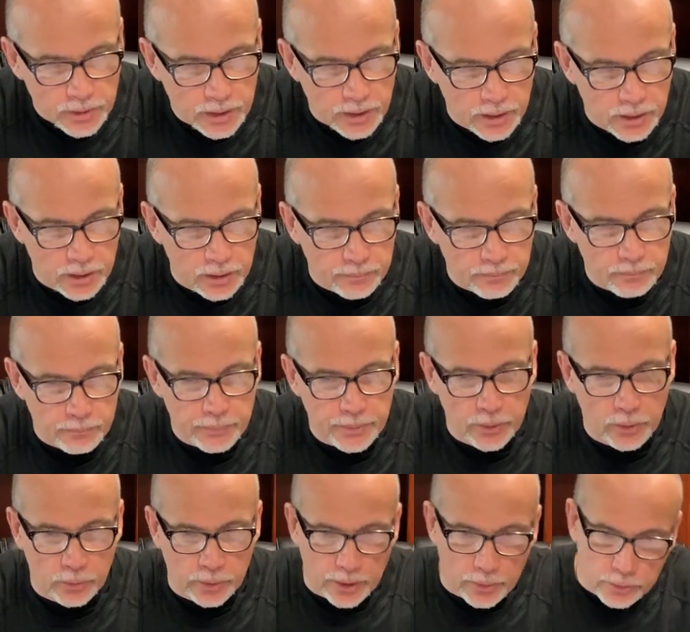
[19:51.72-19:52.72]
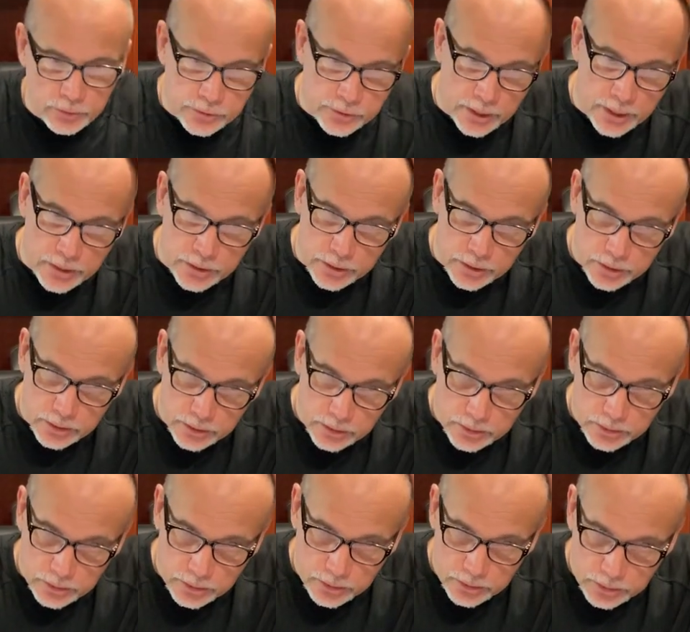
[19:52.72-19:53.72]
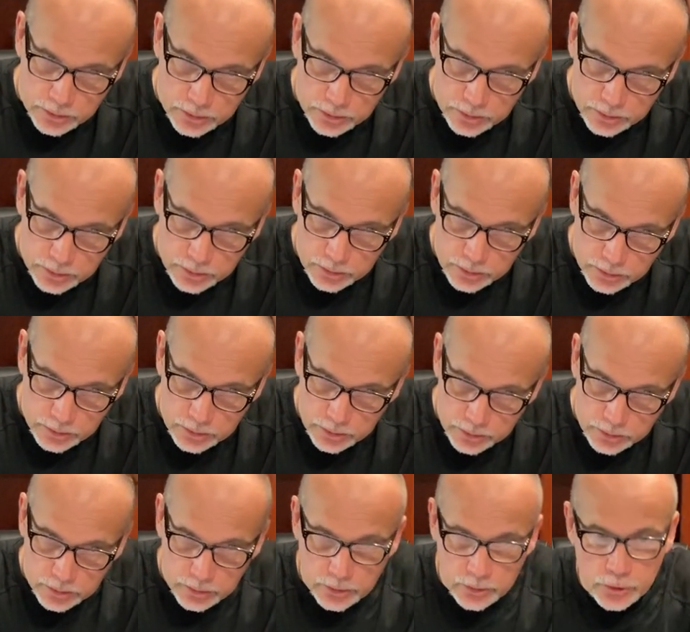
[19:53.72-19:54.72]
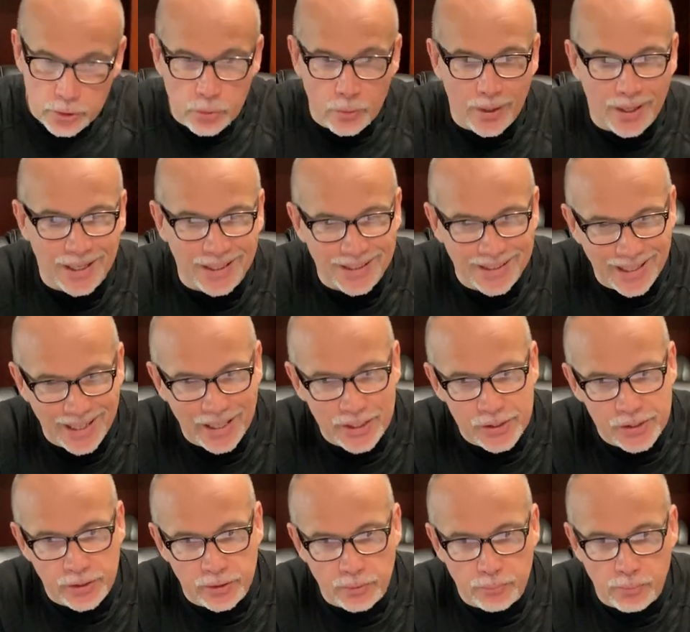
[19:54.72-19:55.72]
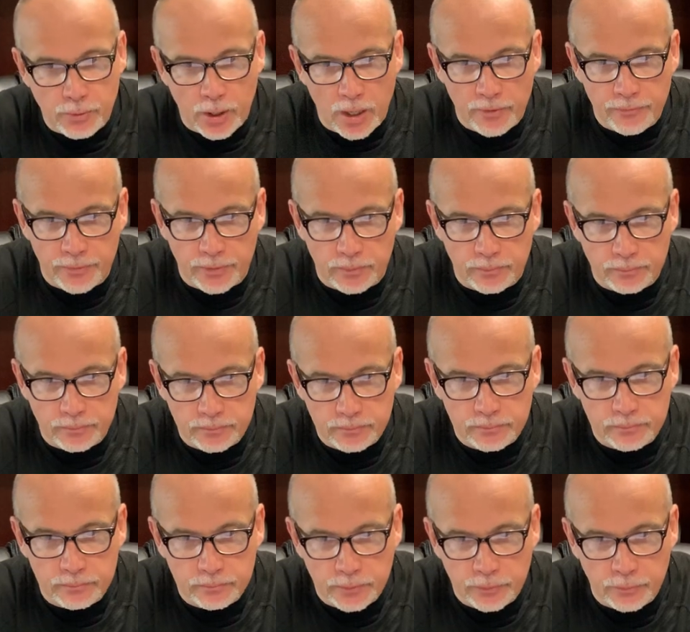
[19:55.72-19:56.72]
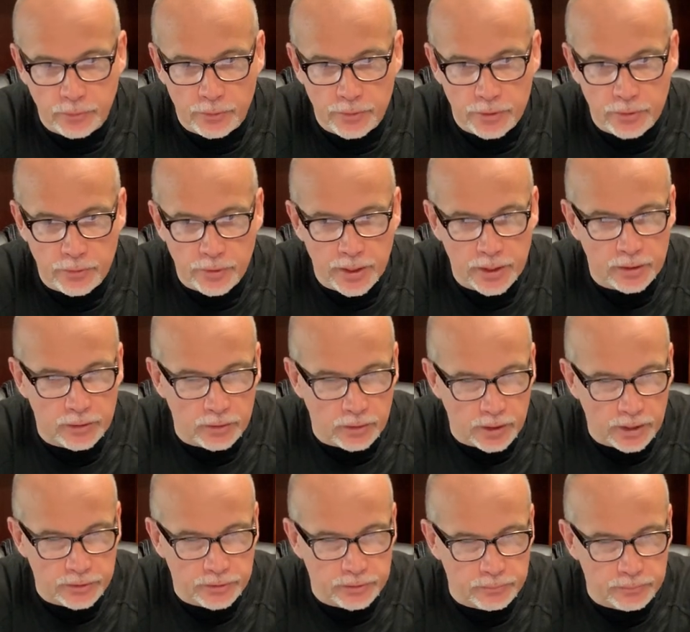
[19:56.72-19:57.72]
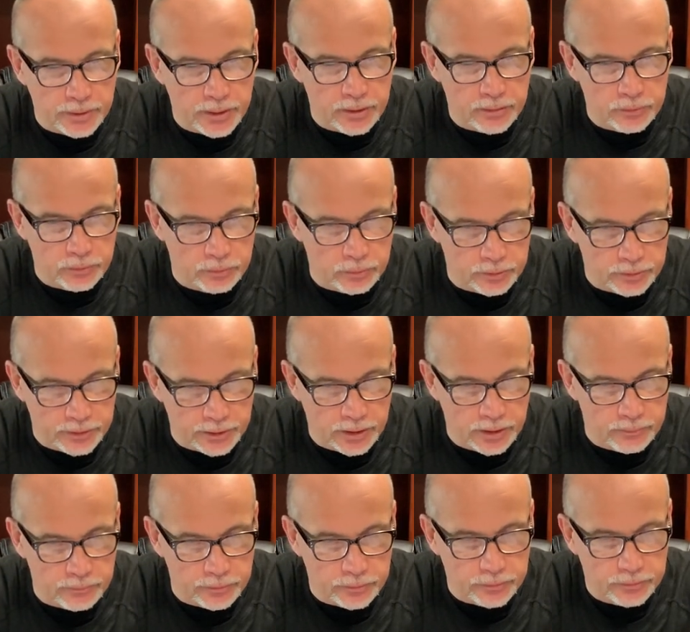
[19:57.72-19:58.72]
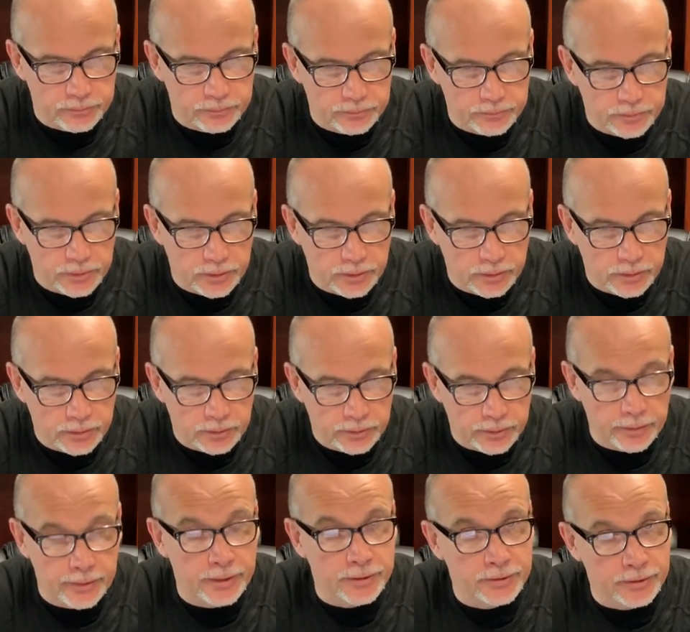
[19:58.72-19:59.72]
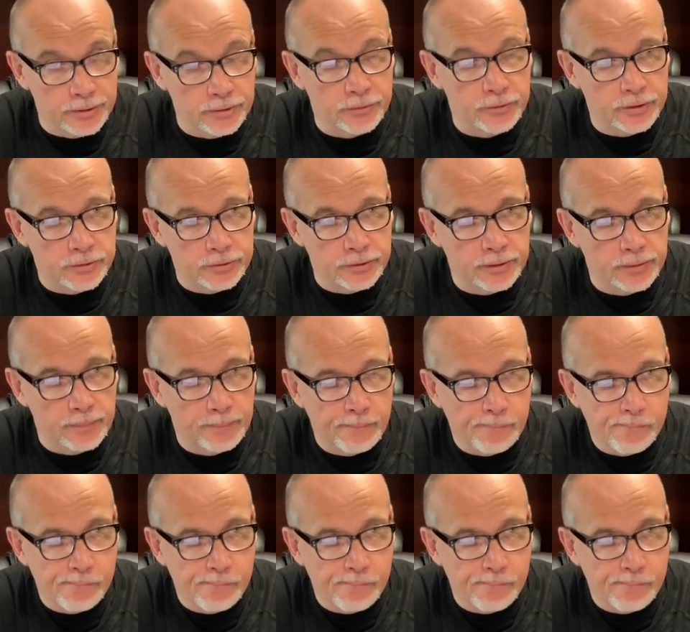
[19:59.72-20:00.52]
Behold, I will send you Elijah the prophet before the great and awesome day of the Lord comes. Okay, that's interesting.